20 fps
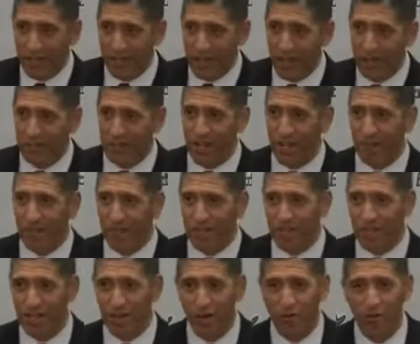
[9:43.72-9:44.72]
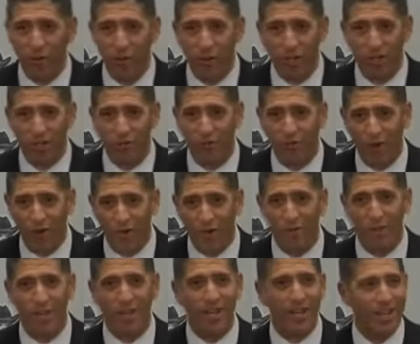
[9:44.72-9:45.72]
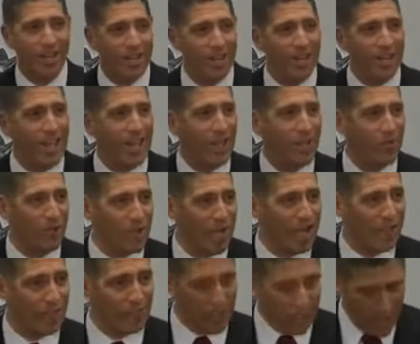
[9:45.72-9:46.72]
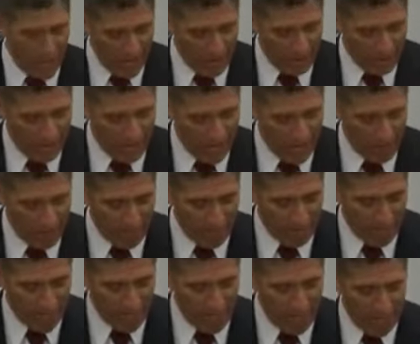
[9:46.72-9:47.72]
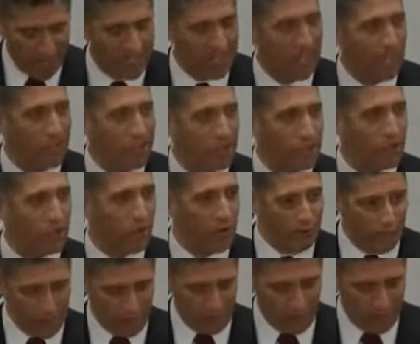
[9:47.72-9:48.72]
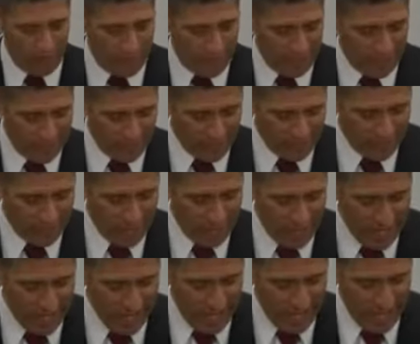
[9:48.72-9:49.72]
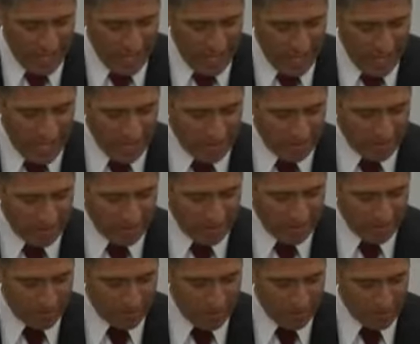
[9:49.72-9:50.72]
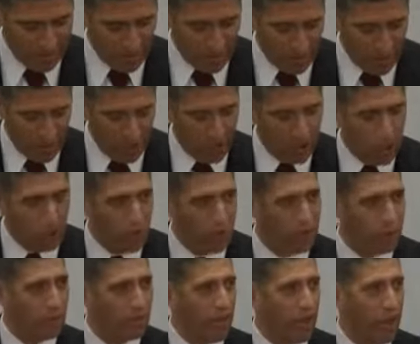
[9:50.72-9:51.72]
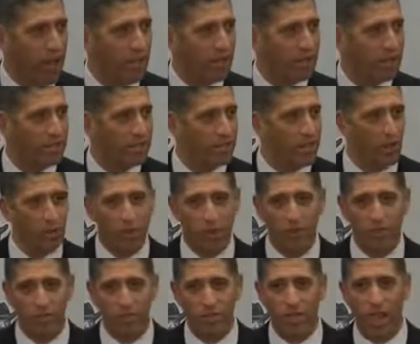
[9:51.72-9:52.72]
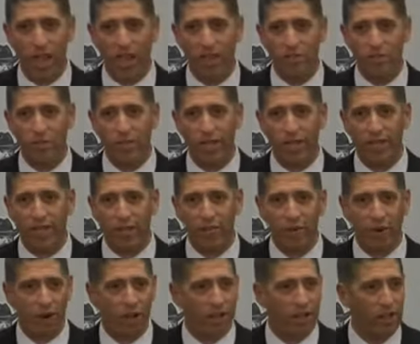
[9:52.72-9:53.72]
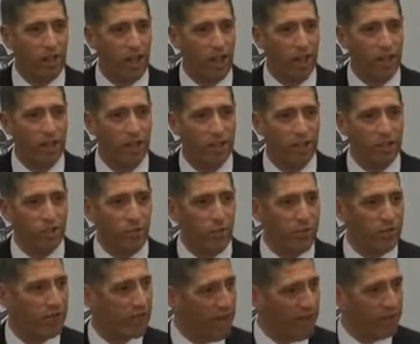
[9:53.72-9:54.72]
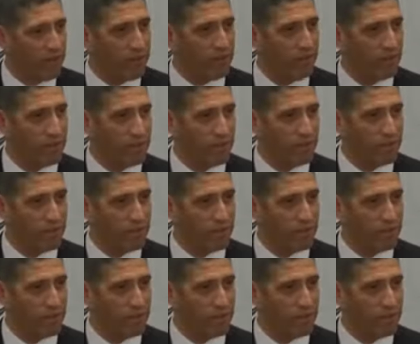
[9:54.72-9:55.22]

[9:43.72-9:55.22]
Coach Avent sent over a bunch of freshmen and we got the job done. But uh, I tell the story for three things. Um, number one, who would have thought that one of those guys painting that parking lot 25 years,